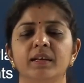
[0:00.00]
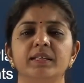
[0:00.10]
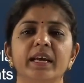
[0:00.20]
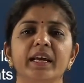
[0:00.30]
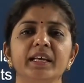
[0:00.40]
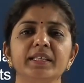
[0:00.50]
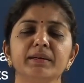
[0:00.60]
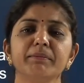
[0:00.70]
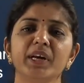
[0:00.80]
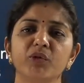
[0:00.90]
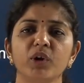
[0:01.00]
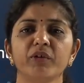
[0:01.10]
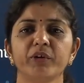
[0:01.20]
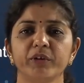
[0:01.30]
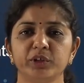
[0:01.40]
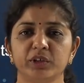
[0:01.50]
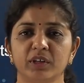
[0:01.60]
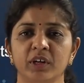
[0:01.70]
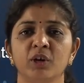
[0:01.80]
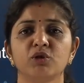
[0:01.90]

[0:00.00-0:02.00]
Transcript: second is the mineral nutrition.